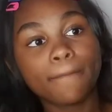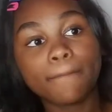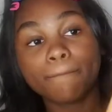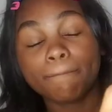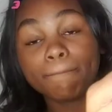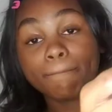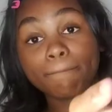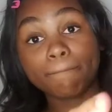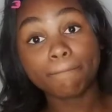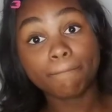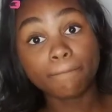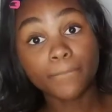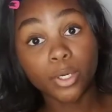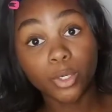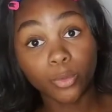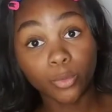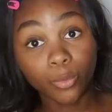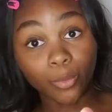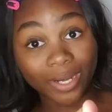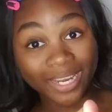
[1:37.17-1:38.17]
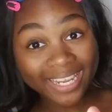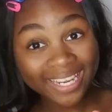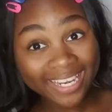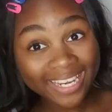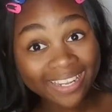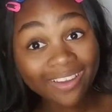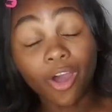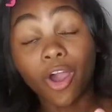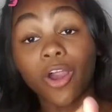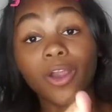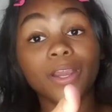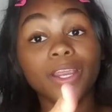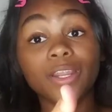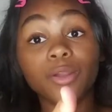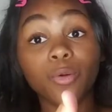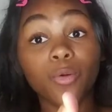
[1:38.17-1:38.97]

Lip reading: Marin Argan